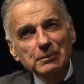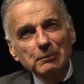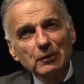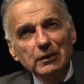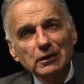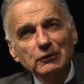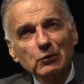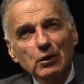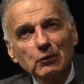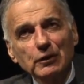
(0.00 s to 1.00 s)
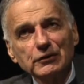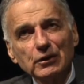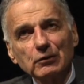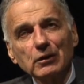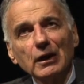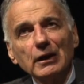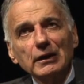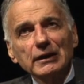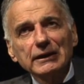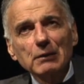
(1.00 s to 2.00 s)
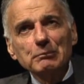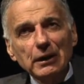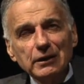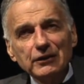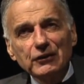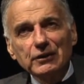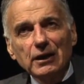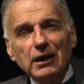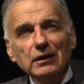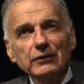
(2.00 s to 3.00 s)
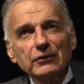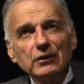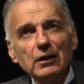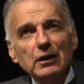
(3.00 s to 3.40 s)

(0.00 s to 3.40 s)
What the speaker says: people killed in World War II, got billions of dollars